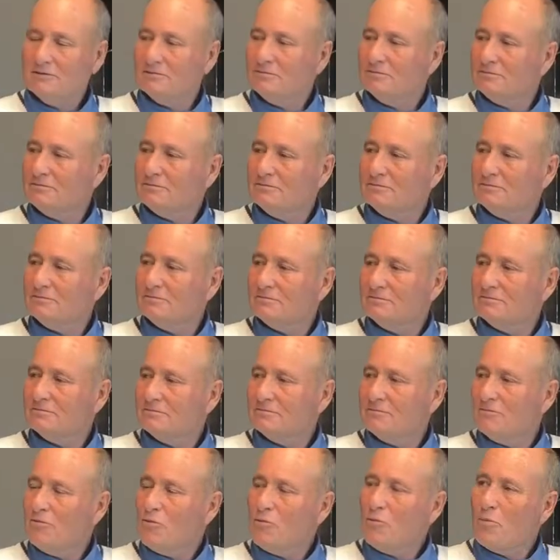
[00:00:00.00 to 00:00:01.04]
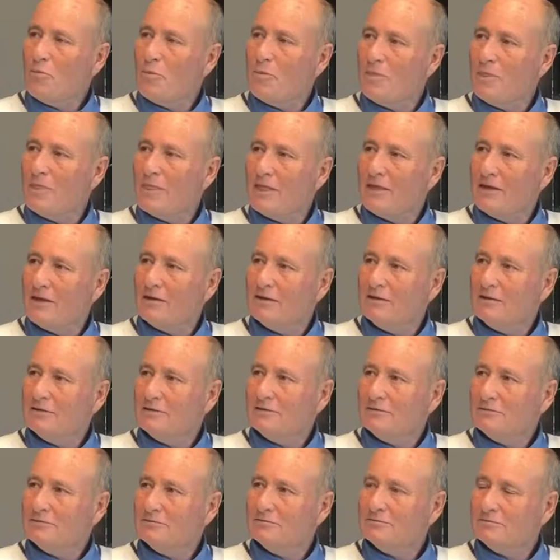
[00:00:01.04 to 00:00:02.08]

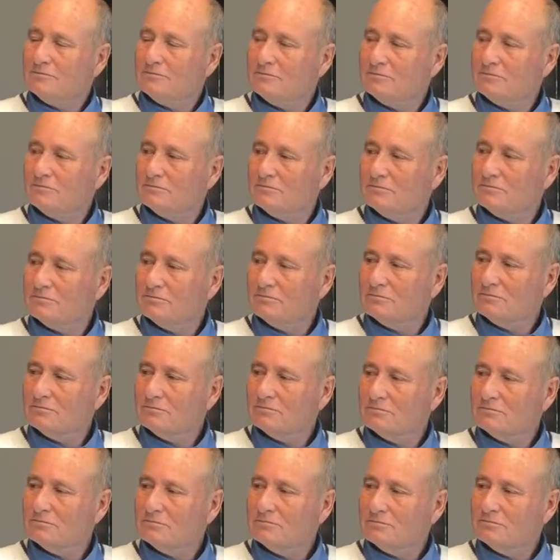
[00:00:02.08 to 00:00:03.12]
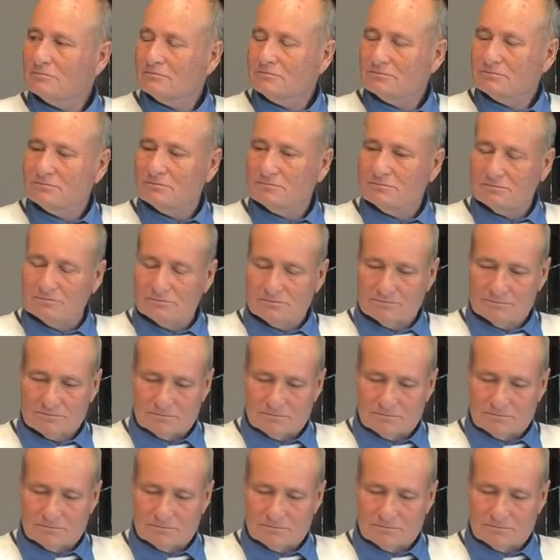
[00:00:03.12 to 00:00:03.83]
[no speech]